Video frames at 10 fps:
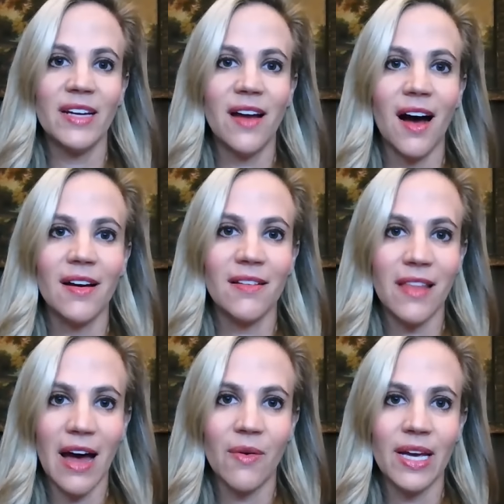and not
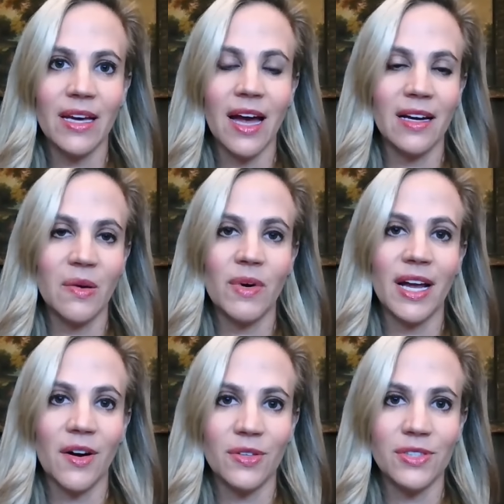allowing anyone
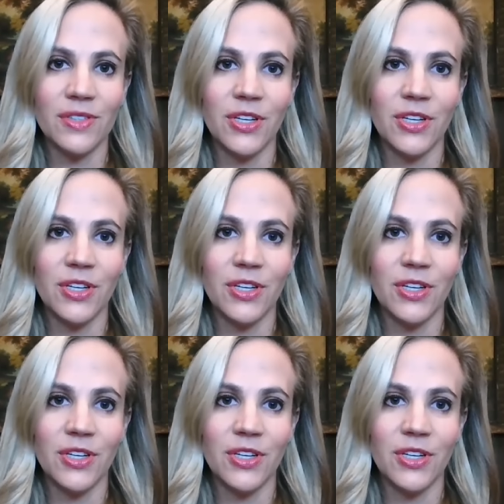else